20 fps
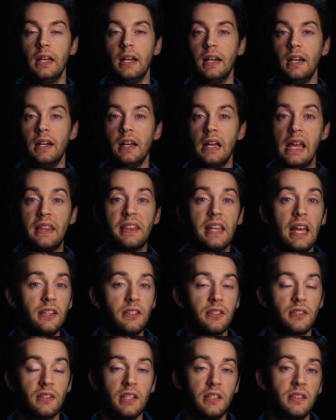And
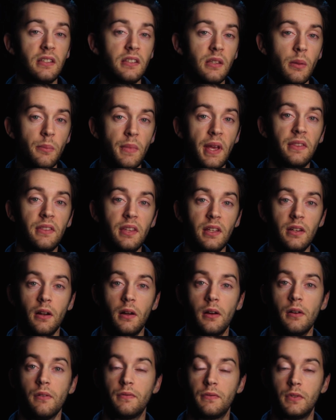this is the method
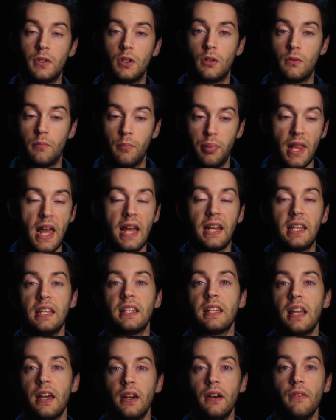of
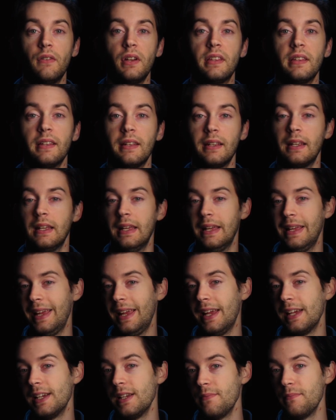blacking out everything
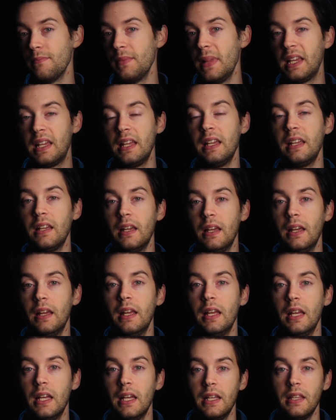and making
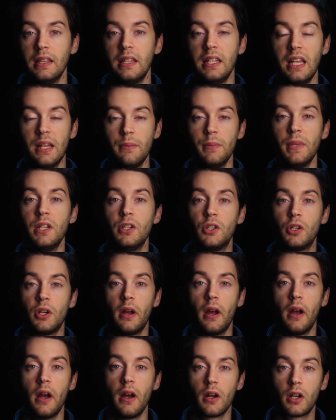the image
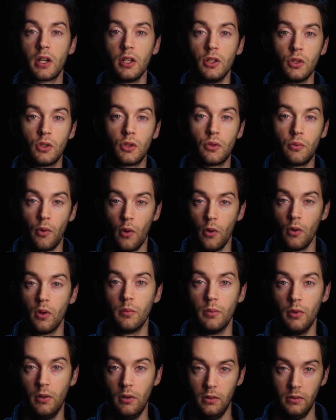
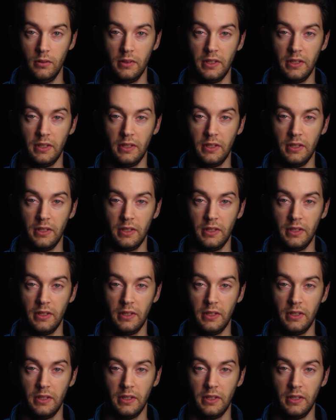controllable.